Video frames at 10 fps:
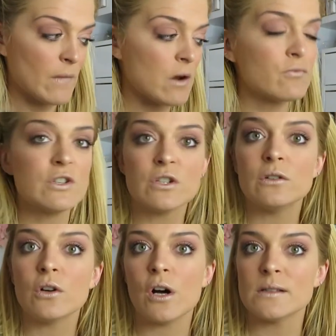
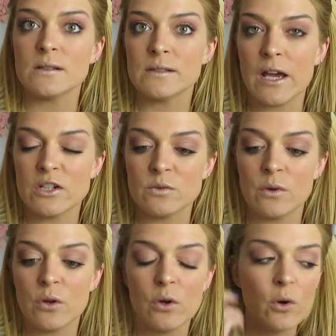original consultation
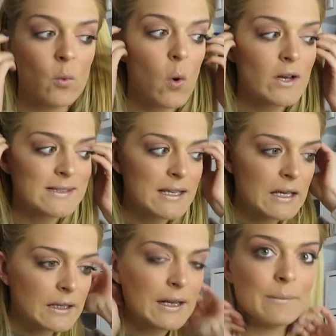with her was
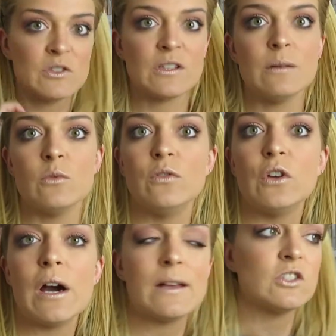in, I'm just going to move
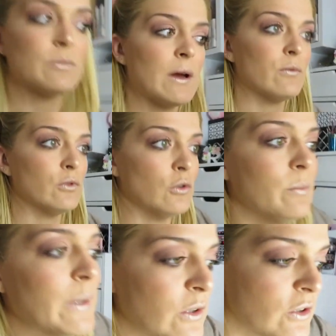you guys to my
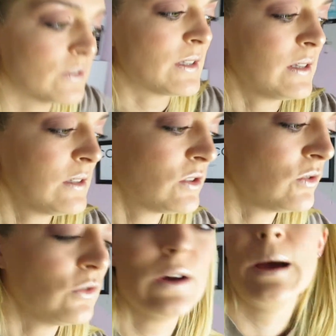room because I need to